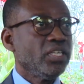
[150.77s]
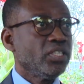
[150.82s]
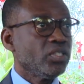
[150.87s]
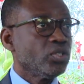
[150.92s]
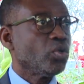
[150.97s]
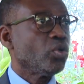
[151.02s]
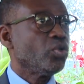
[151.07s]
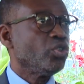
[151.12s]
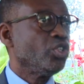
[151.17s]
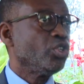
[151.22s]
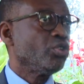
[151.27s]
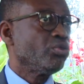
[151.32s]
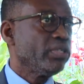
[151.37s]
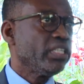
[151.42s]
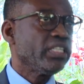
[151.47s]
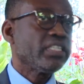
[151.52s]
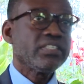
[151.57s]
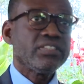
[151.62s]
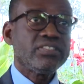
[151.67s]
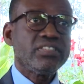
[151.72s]
So you
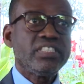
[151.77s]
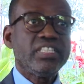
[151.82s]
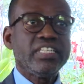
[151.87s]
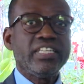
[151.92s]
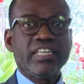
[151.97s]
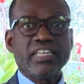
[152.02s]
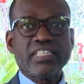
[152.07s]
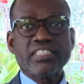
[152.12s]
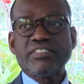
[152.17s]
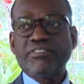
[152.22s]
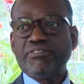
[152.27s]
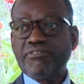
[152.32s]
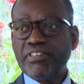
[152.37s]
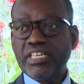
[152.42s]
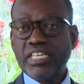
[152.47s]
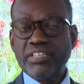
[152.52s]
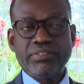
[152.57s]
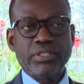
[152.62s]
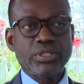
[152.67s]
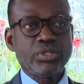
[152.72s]
really can see the next
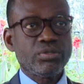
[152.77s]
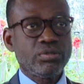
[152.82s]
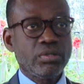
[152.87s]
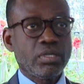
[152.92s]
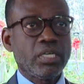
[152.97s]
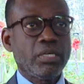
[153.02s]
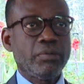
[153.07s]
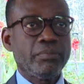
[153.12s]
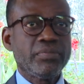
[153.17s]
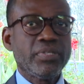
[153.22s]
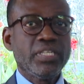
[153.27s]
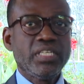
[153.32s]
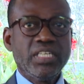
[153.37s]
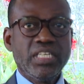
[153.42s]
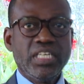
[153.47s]
5 years to come,